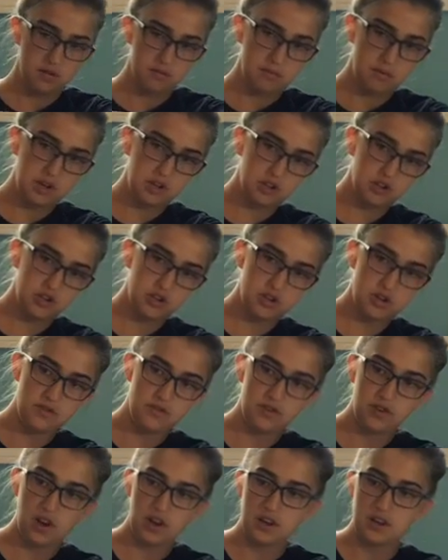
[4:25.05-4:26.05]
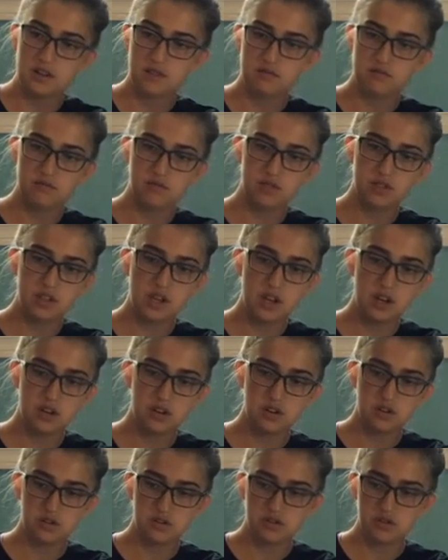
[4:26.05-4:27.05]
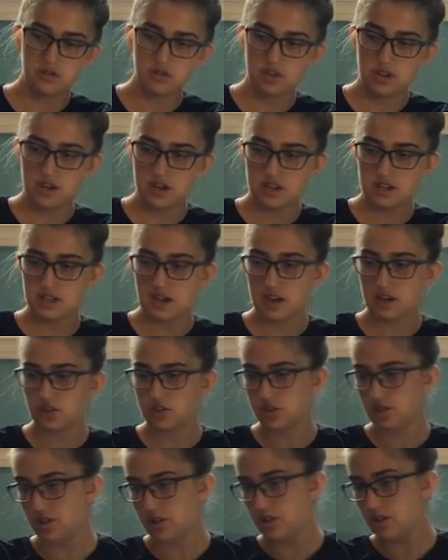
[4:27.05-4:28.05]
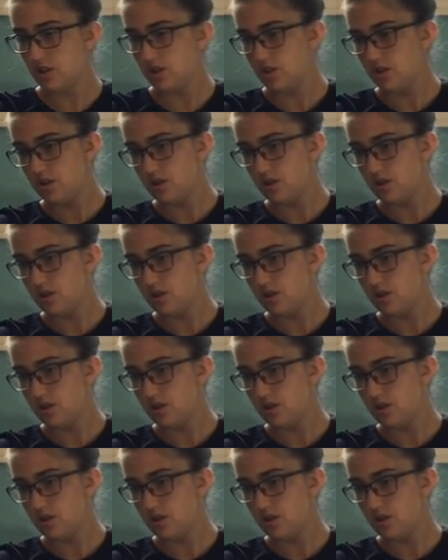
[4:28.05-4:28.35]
Make sure you've got it centered so that it's actually